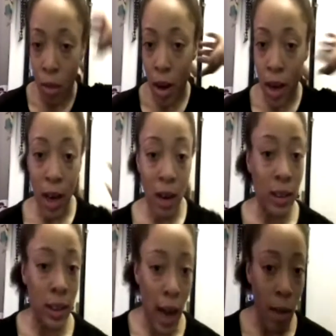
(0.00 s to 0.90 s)
My hair
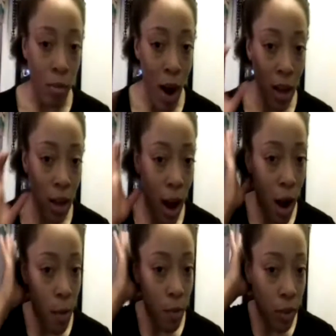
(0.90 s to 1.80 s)
is damp right
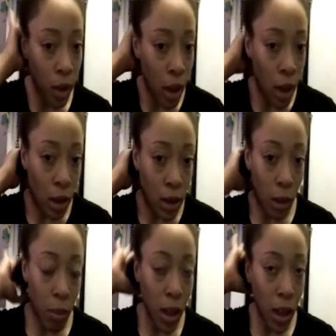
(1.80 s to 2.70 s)
now.
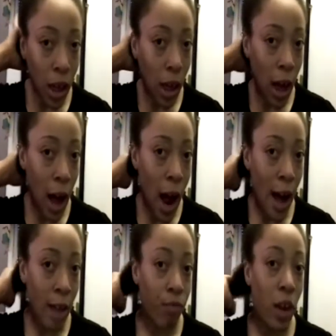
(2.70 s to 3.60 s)
Typically,
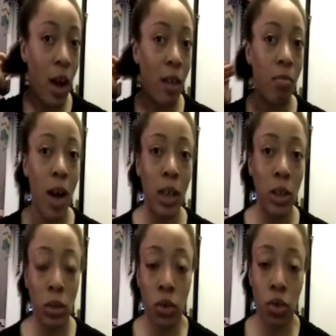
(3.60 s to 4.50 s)
I've done my
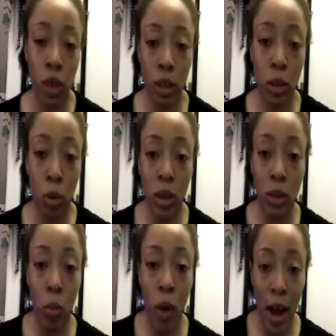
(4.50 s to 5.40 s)
2-strand
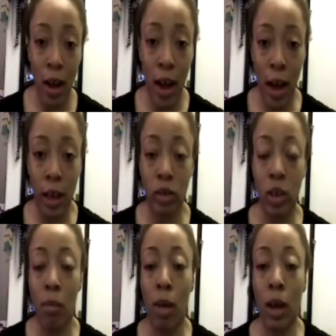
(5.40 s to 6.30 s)
twist wet and I've
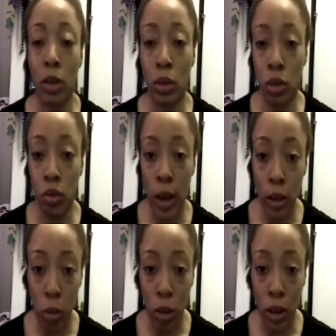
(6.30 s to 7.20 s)
done my
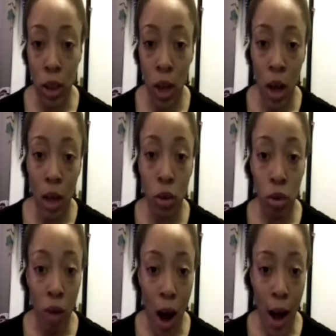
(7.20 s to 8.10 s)
2-strand twist
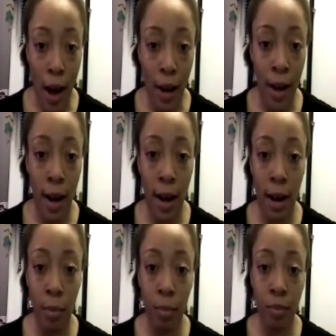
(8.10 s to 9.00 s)
dry.
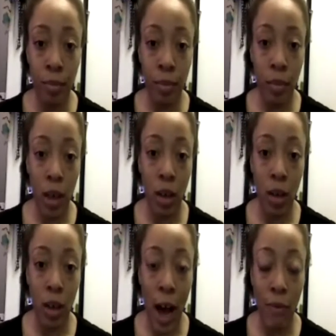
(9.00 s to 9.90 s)

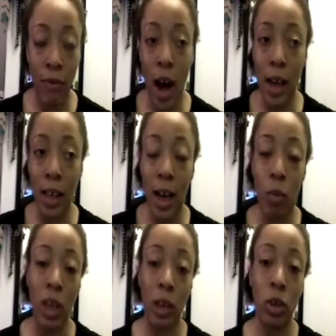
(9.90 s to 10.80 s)
I find that
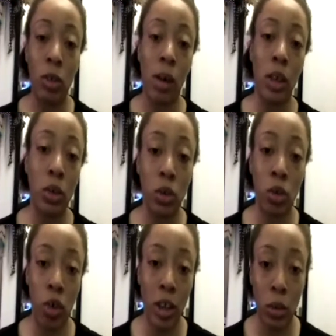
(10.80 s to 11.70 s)
when I'm doing my
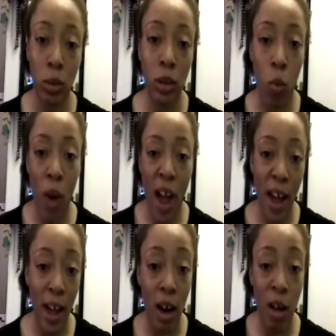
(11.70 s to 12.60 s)
2-strand twist
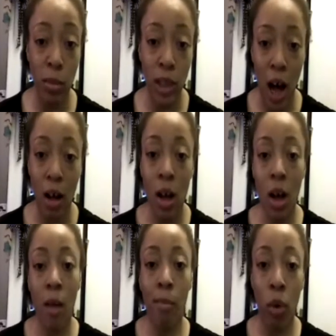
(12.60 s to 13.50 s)
wet, it comes out
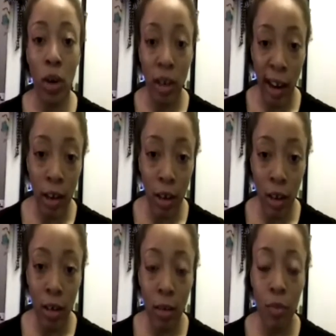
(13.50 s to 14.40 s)
more neater.